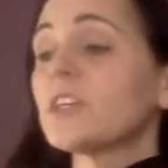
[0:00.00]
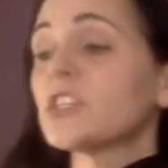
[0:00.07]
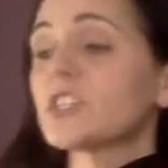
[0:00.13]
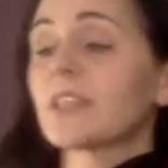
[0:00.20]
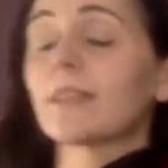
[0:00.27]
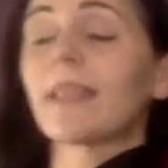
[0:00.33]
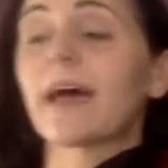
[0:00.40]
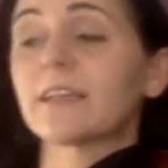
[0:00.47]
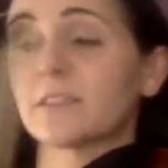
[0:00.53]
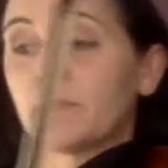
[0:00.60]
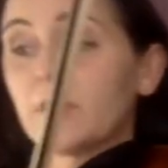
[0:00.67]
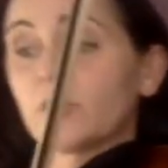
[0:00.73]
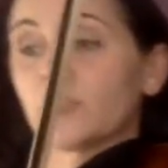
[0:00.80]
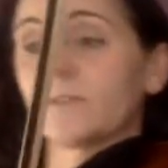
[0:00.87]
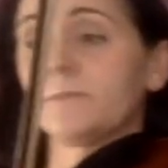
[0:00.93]
just the last
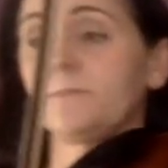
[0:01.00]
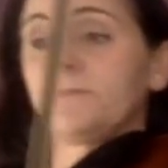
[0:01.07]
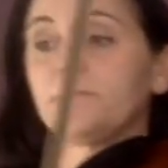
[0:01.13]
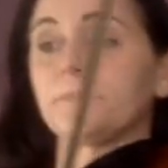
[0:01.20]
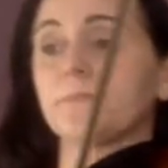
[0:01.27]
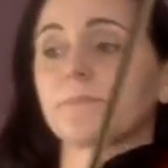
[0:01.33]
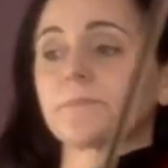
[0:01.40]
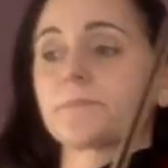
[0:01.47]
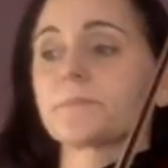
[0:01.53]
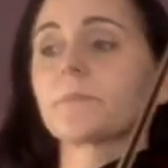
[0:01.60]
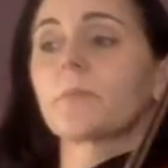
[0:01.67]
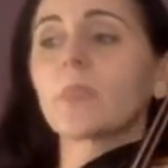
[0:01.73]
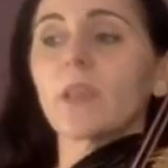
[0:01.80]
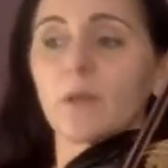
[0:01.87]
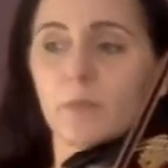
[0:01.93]
measure.
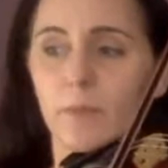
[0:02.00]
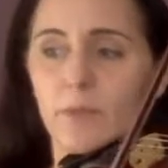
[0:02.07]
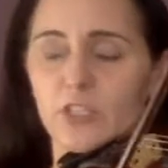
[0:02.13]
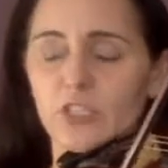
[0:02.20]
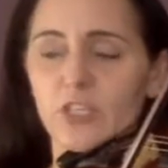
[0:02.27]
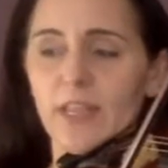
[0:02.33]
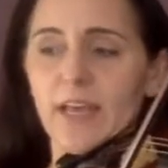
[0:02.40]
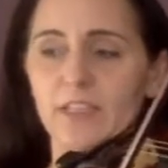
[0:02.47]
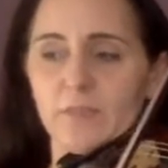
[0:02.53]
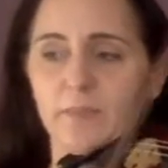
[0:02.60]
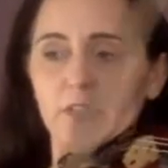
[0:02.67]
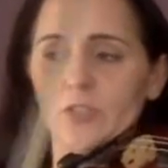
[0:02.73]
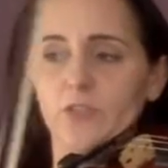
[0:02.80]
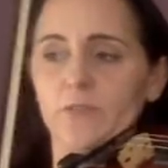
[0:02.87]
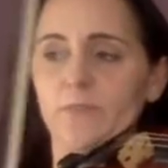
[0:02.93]
just the last
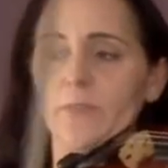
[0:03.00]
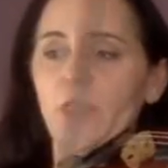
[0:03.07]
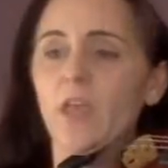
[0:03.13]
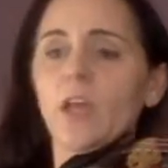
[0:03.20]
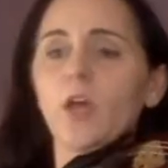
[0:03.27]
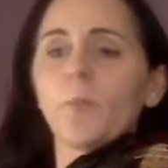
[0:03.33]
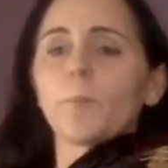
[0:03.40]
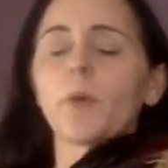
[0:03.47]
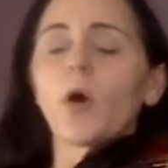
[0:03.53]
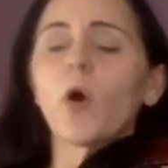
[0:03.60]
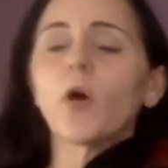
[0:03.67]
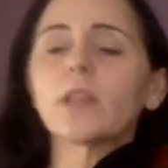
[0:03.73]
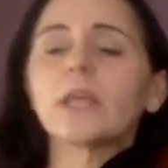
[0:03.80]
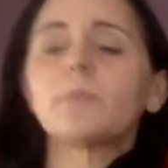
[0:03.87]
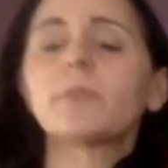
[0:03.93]
measure. But
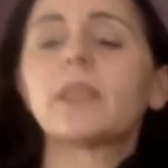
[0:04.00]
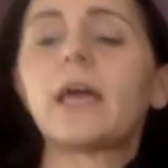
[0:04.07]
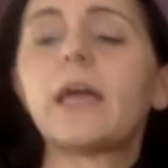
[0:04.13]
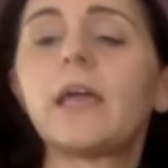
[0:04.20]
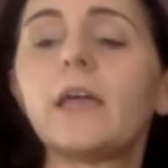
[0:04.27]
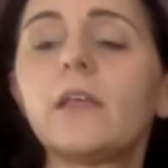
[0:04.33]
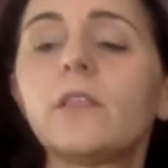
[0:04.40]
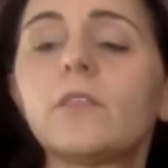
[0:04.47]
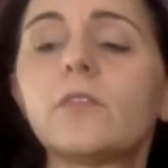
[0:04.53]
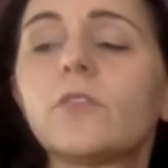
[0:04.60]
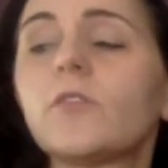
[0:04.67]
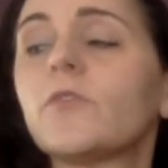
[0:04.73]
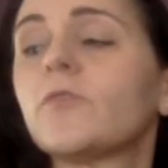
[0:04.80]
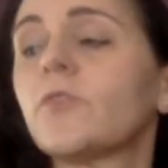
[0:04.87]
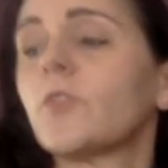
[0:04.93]
only play
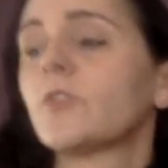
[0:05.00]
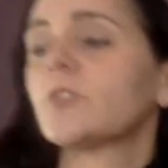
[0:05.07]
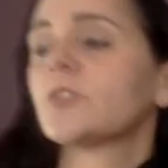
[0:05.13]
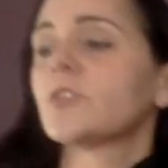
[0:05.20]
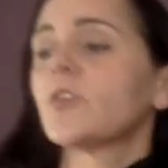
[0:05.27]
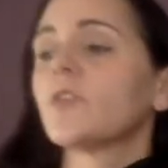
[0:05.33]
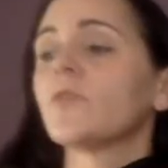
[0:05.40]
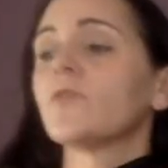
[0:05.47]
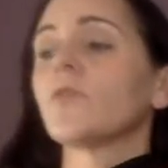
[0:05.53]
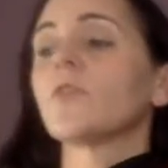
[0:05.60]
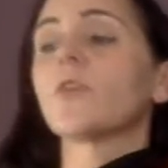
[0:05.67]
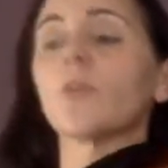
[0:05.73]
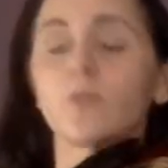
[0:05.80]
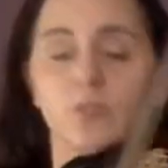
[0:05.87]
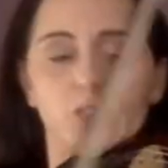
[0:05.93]
the first four
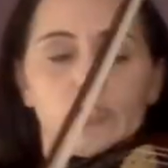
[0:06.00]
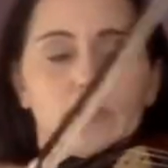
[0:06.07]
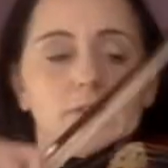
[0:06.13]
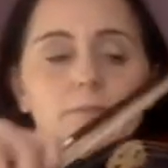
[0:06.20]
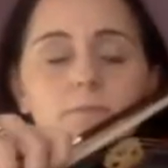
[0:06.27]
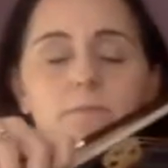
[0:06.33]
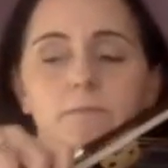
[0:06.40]
notes.